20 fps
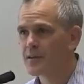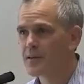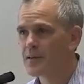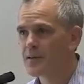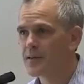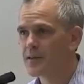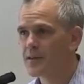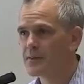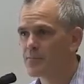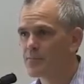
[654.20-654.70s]

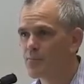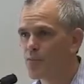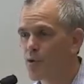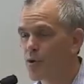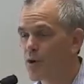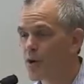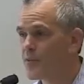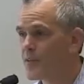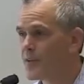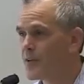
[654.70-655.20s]
more
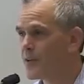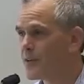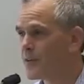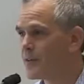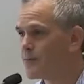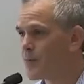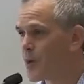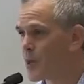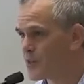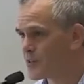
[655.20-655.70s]
on the
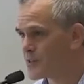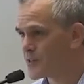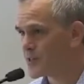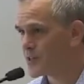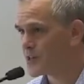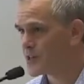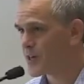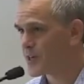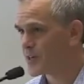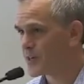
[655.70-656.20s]
policy
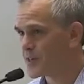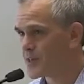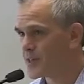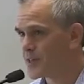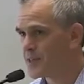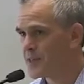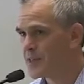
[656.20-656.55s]
agenda.